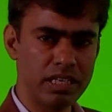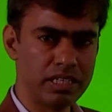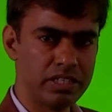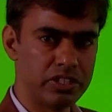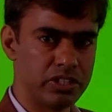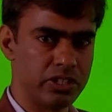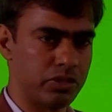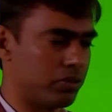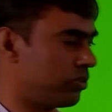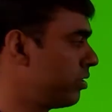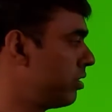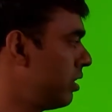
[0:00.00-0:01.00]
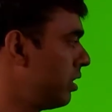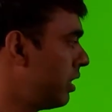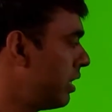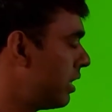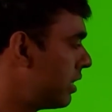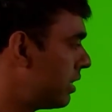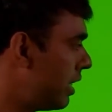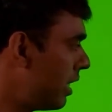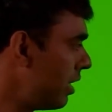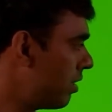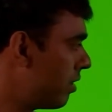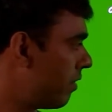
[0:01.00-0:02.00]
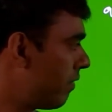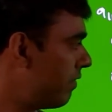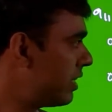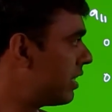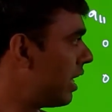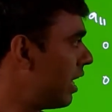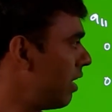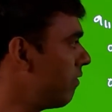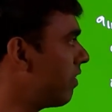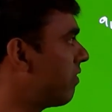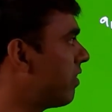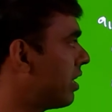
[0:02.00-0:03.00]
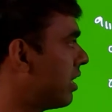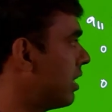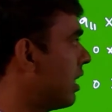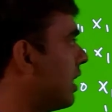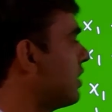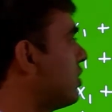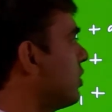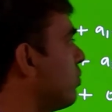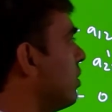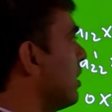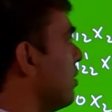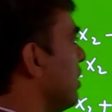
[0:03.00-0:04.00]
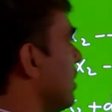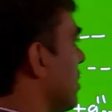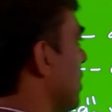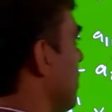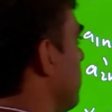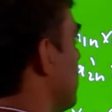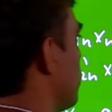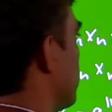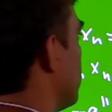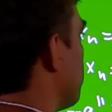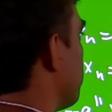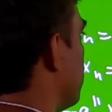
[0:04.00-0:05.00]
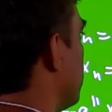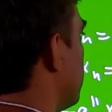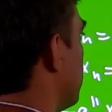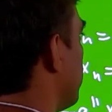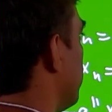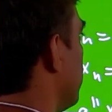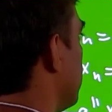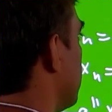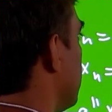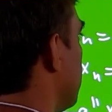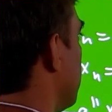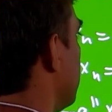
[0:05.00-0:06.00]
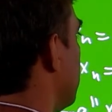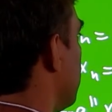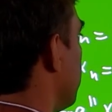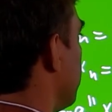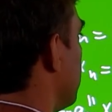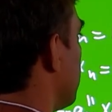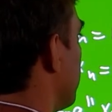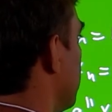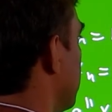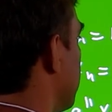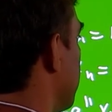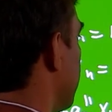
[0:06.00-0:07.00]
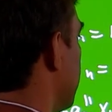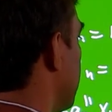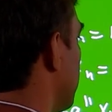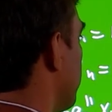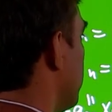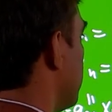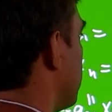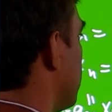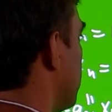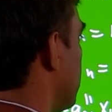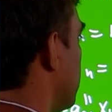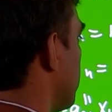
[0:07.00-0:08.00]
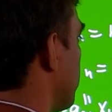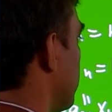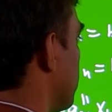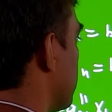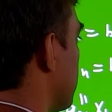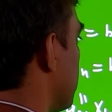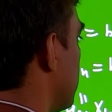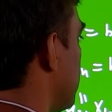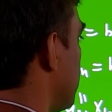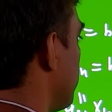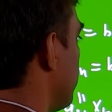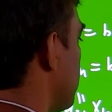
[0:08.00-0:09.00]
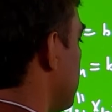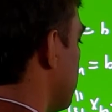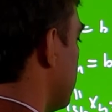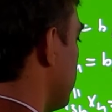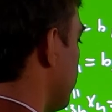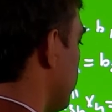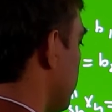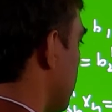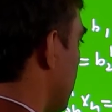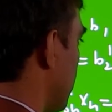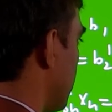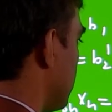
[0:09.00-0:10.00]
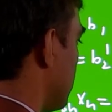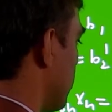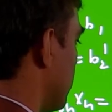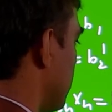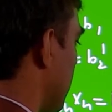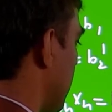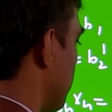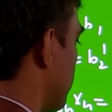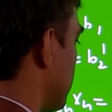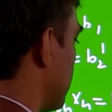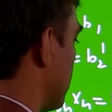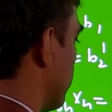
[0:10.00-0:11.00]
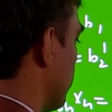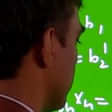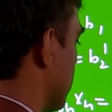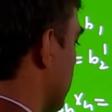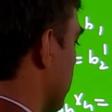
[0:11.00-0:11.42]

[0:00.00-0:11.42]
0. Then with the help of a last equation, means if this one is a first equation, this one is a second equation, this one is a third equation, and this one is a mth equation.